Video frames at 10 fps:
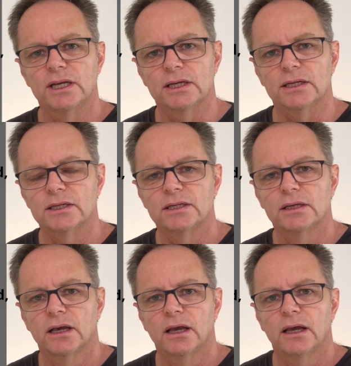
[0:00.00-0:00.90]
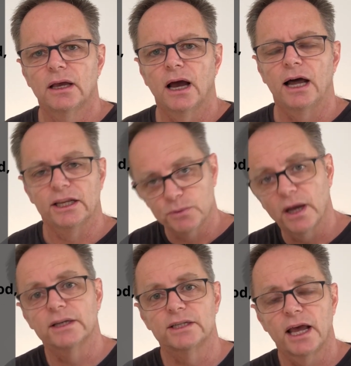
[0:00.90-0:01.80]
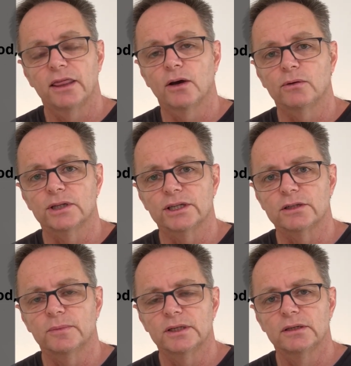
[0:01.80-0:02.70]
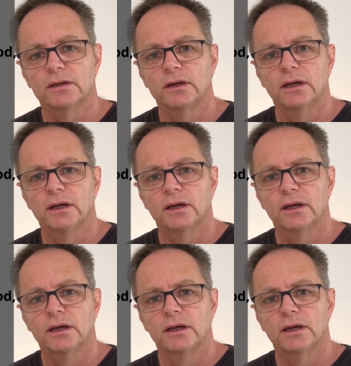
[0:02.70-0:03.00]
is unless we understand the Old Testament,